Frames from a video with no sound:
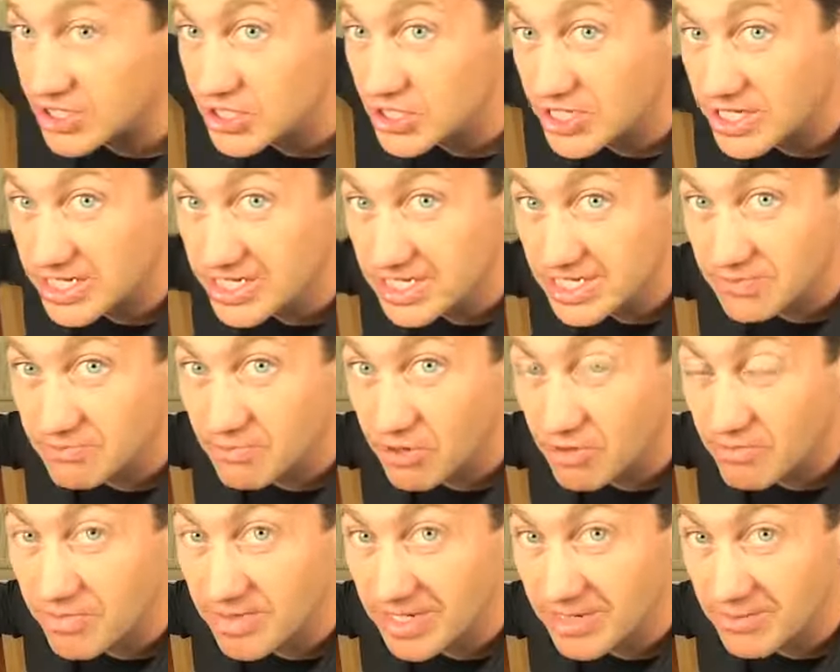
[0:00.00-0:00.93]
sheet is
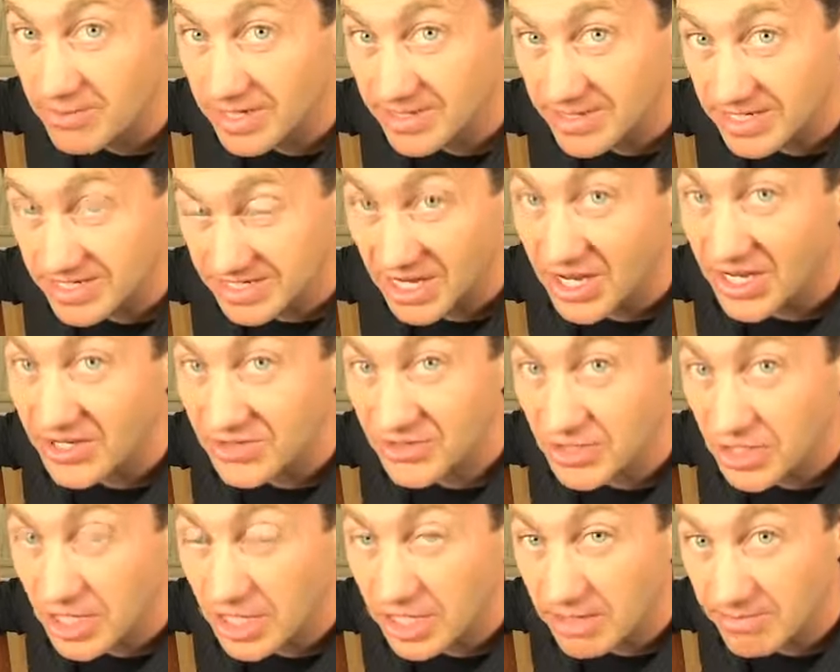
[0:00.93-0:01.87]
probably one of these
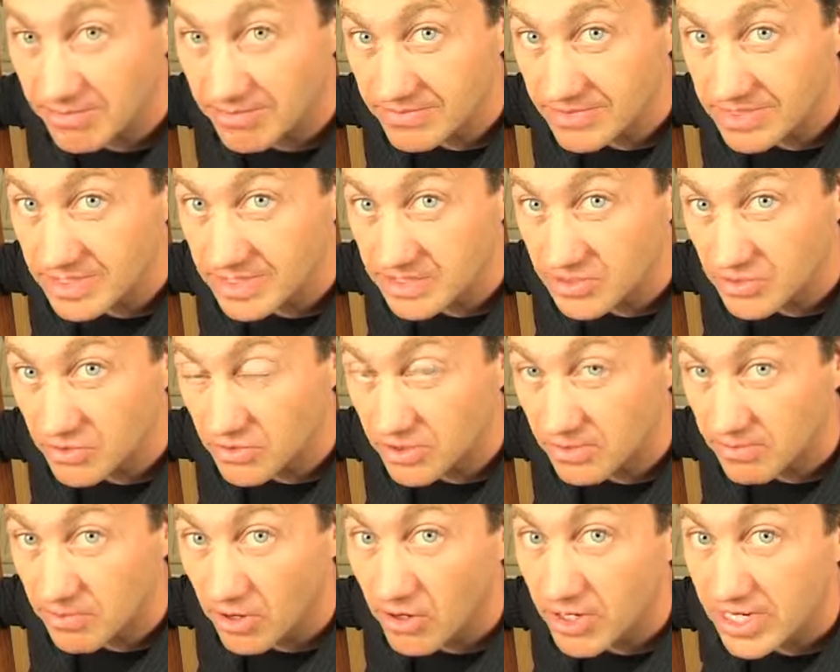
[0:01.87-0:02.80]
hydrocarbons. It's called a
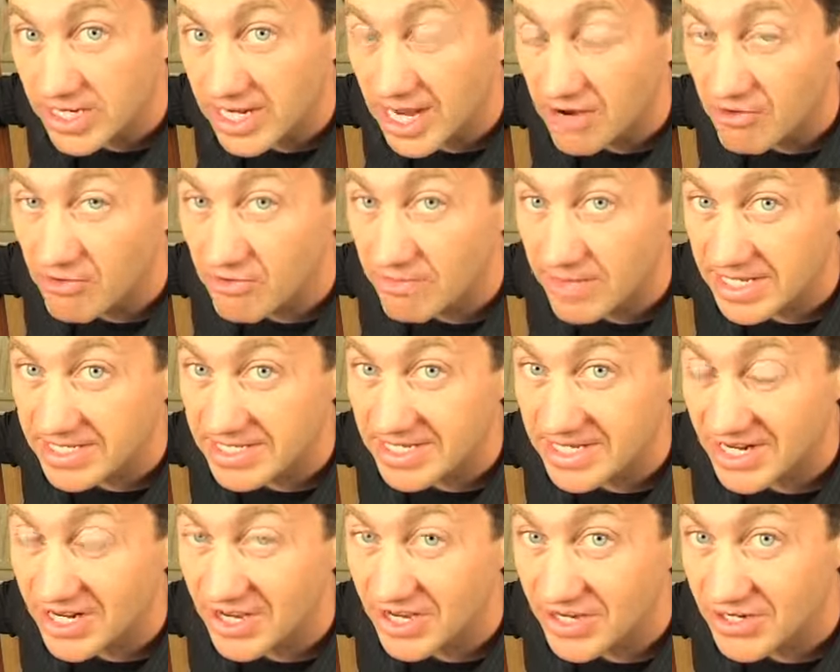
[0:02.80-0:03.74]

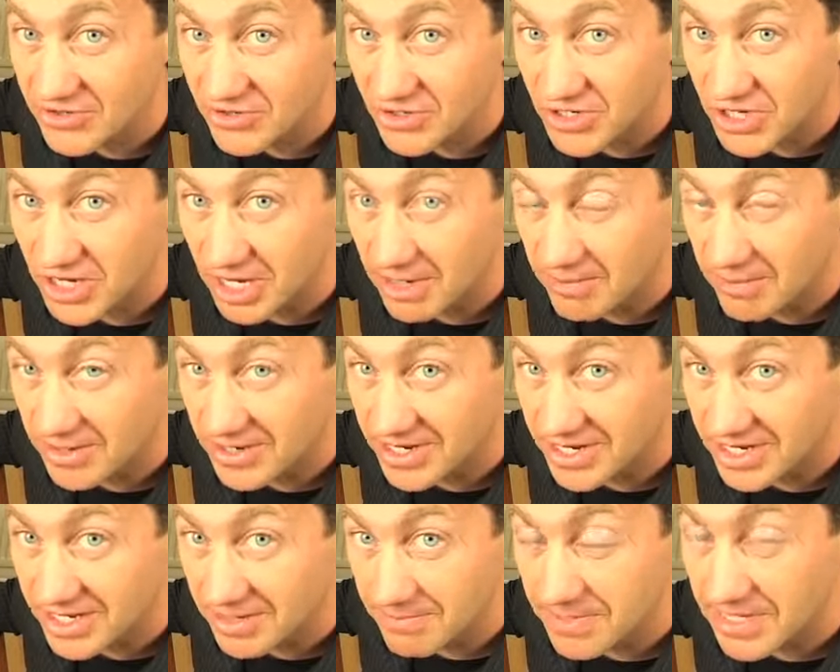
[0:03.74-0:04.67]
polyaromatic hydrocarbon,
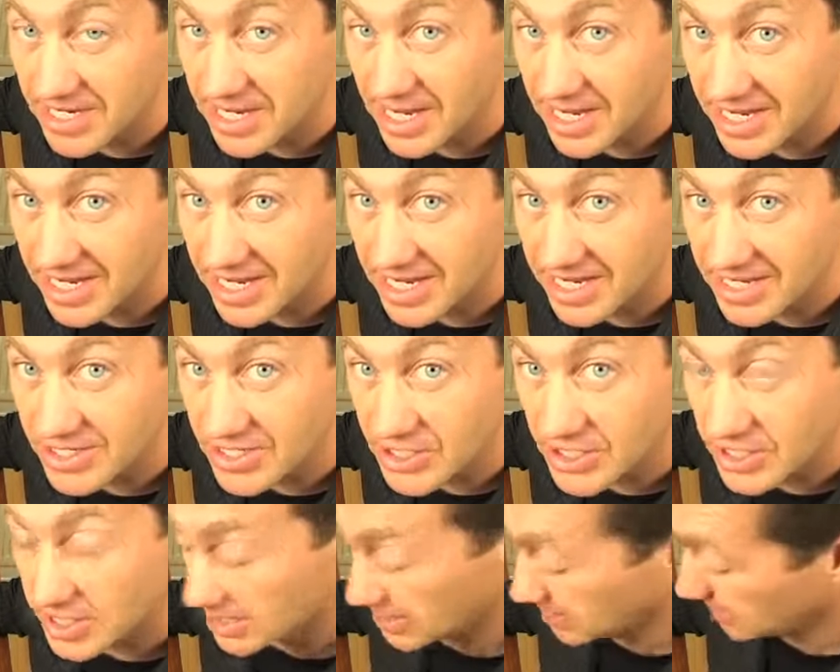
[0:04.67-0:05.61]
a PAH.